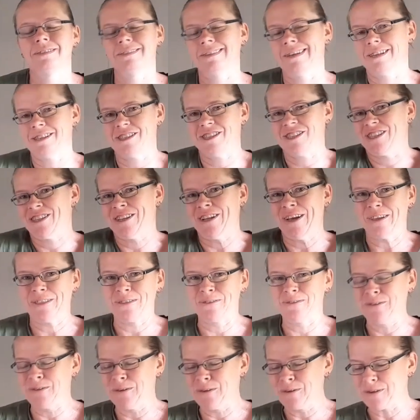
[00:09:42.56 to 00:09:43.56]
I just like the
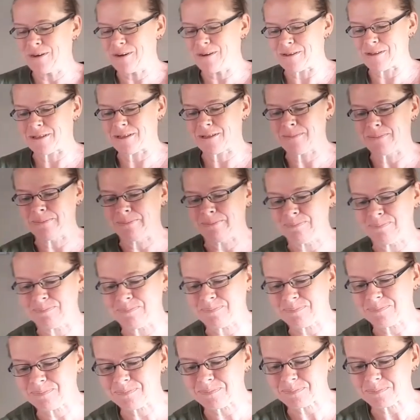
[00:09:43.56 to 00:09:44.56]
full cross.
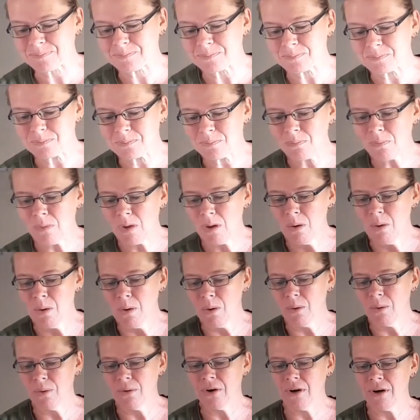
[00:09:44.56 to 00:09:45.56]

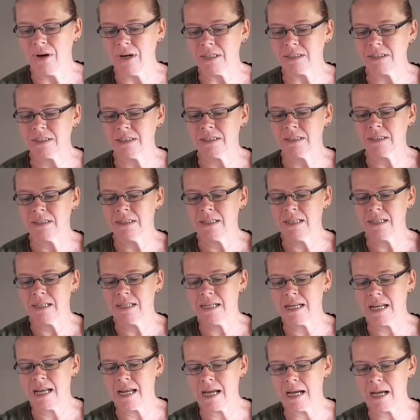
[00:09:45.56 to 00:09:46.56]
All right.
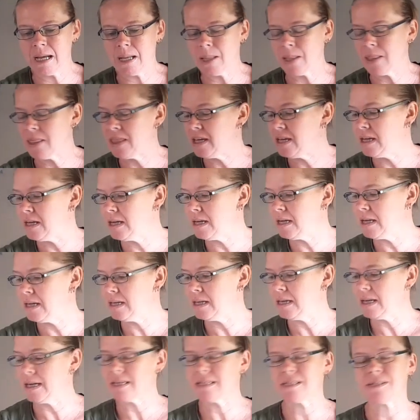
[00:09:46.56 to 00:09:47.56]
Now, the
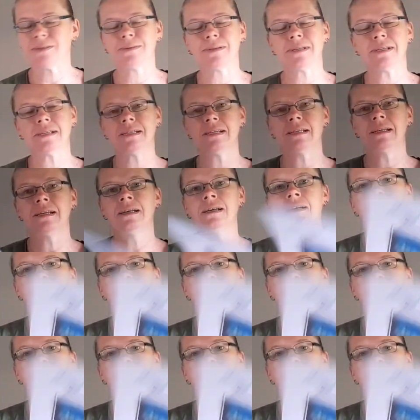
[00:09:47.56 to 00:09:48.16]
next one